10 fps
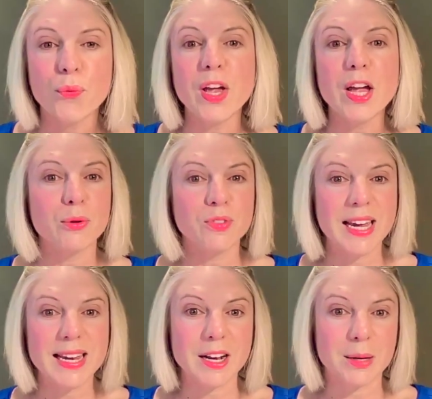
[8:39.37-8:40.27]
fear of
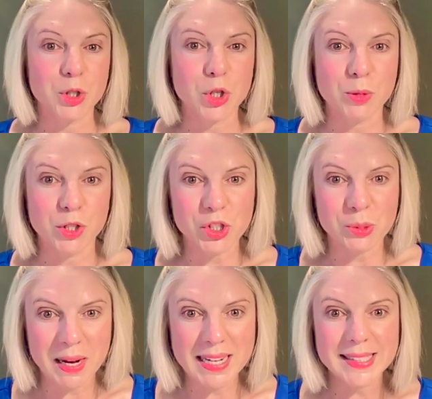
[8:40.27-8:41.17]
taking up too much
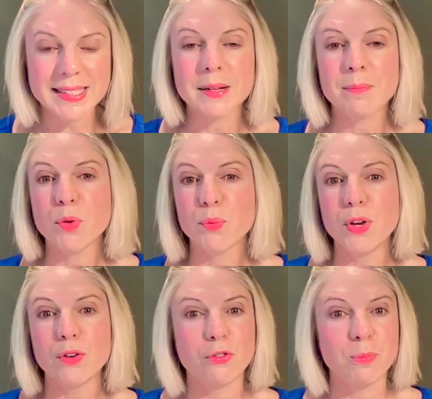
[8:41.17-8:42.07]
space,
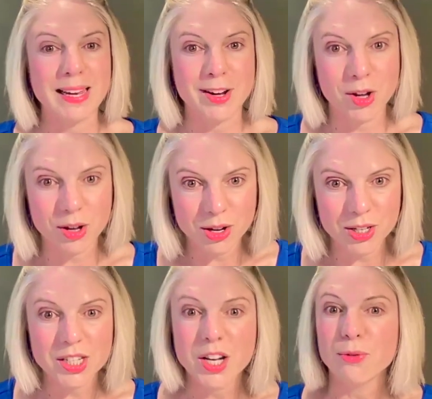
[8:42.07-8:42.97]
fear of being
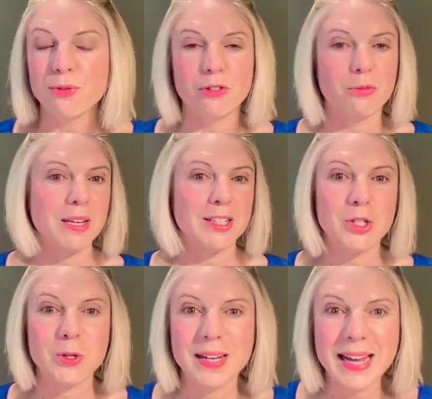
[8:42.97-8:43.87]
heard, fear of being
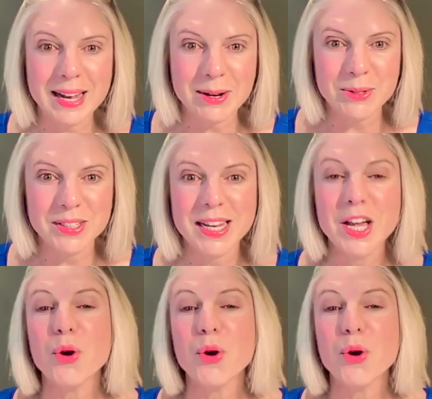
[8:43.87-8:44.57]
too loud,